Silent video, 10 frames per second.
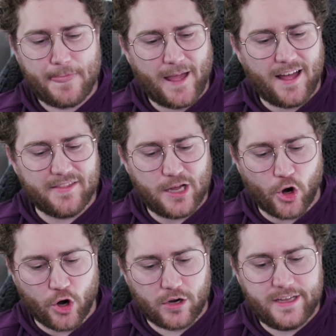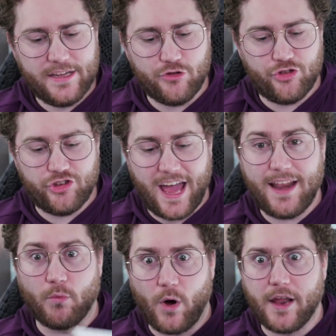The early
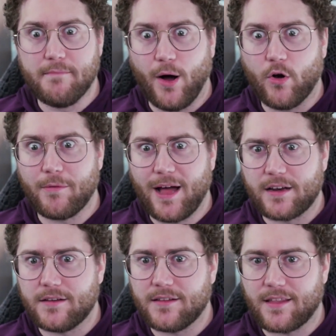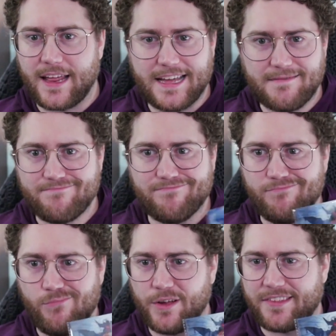Gen 1 Pokemon
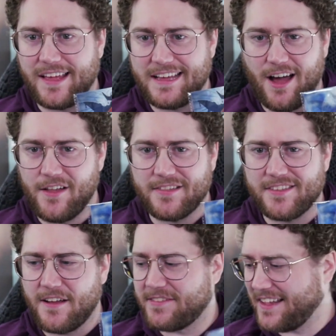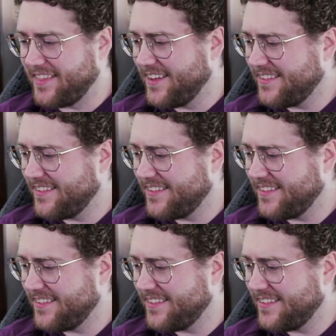was like on stuff like this.